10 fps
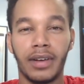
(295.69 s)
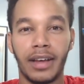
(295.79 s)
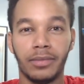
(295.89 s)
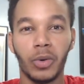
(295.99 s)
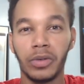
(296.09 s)

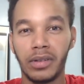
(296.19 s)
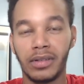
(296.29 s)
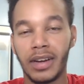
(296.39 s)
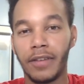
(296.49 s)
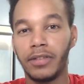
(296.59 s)
as most of these
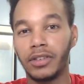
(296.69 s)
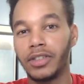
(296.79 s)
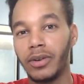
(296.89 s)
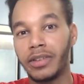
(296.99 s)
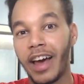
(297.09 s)
Netflix
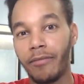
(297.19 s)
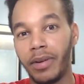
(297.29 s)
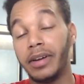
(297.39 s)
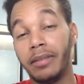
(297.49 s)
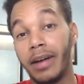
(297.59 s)
shows have
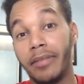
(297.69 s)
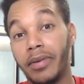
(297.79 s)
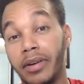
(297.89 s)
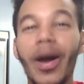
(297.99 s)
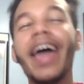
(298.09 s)
been, in my opinion.